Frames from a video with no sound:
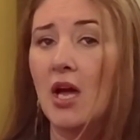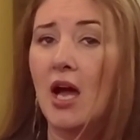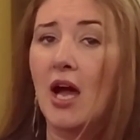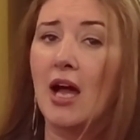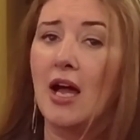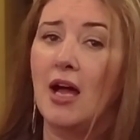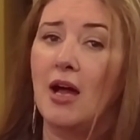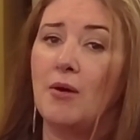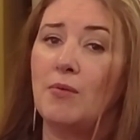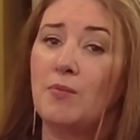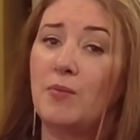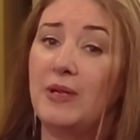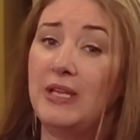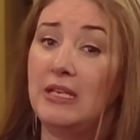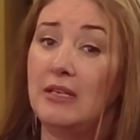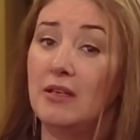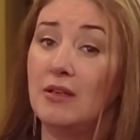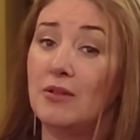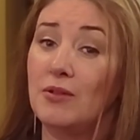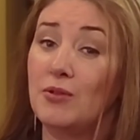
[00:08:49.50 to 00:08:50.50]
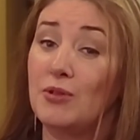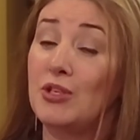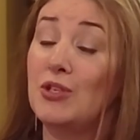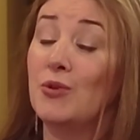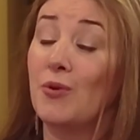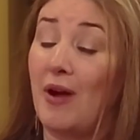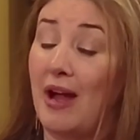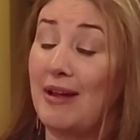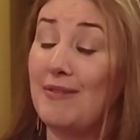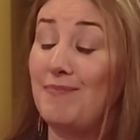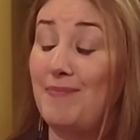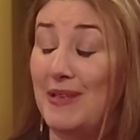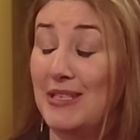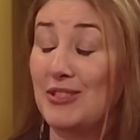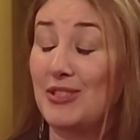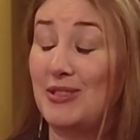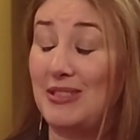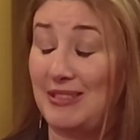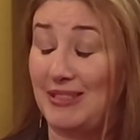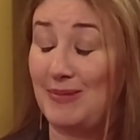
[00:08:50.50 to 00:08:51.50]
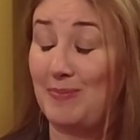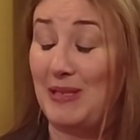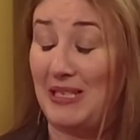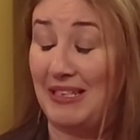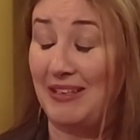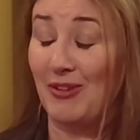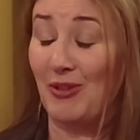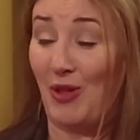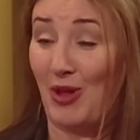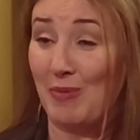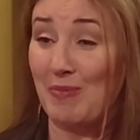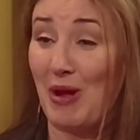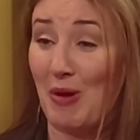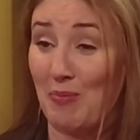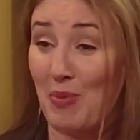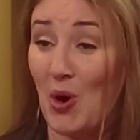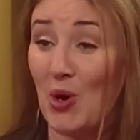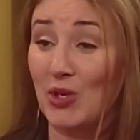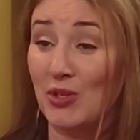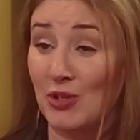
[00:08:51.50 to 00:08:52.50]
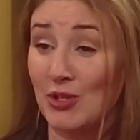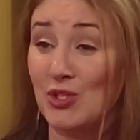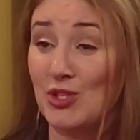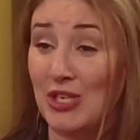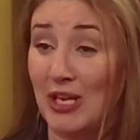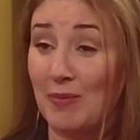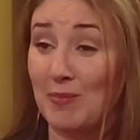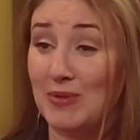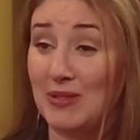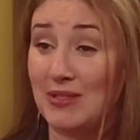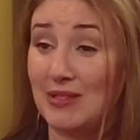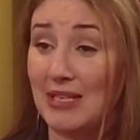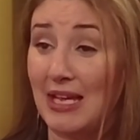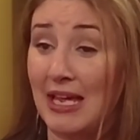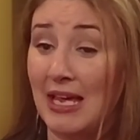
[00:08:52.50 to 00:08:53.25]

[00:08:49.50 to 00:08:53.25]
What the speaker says: I've been speaking a lot about partnerships.